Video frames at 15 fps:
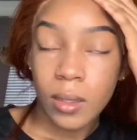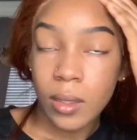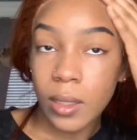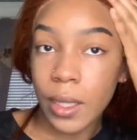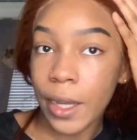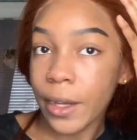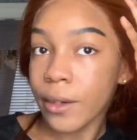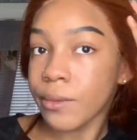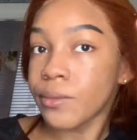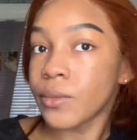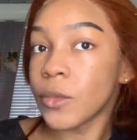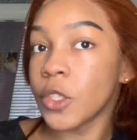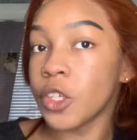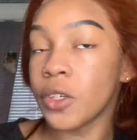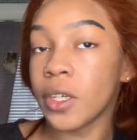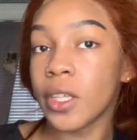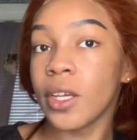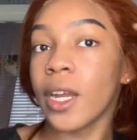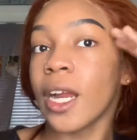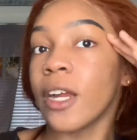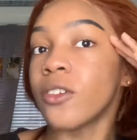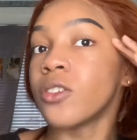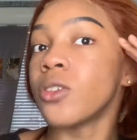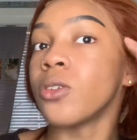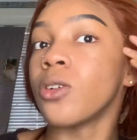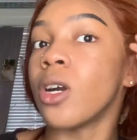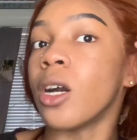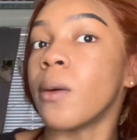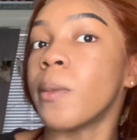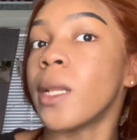Now, you either have to
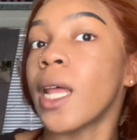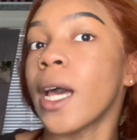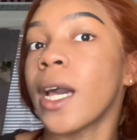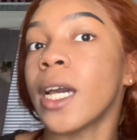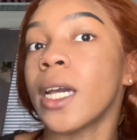apply